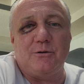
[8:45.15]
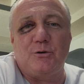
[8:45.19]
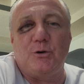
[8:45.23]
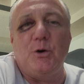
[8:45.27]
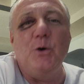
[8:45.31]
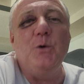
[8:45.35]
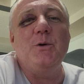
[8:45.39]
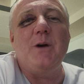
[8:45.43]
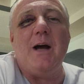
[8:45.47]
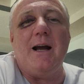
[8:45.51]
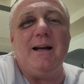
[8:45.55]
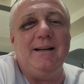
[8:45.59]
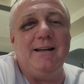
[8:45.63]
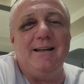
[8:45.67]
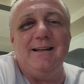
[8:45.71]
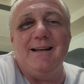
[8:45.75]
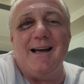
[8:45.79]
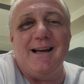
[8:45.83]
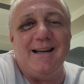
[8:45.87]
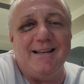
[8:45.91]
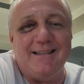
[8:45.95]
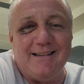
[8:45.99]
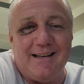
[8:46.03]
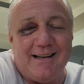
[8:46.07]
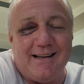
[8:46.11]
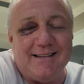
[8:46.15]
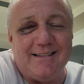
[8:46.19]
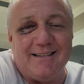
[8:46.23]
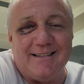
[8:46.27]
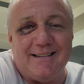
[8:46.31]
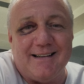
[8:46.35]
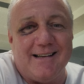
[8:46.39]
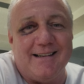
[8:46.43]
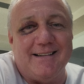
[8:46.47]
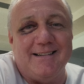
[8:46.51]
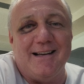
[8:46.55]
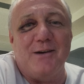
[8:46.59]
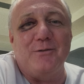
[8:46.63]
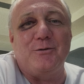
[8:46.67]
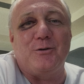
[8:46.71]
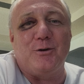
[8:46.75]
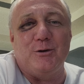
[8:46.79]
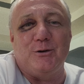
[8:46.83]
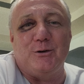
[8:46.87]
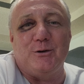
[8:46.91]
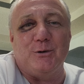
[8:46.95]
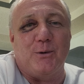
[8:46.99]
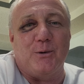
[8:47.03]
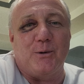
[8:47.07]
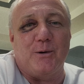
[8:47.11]
$299.99 out the
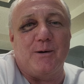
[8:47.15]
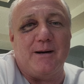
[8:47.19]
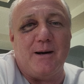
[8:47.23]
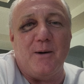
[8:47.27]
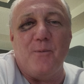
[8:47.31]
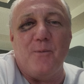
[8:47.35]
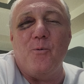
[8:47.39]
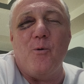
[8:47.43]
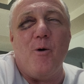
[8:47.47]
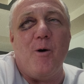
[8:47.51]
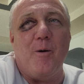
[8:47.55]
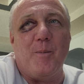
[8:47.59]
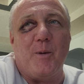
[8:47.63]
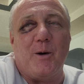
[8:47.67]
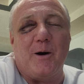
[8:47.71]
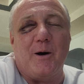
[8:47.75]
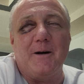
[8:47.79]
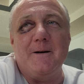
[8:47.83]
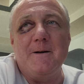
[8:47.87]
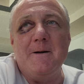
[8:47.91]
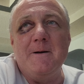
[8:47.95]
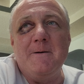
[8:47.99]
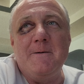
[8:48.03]
door at Walmart.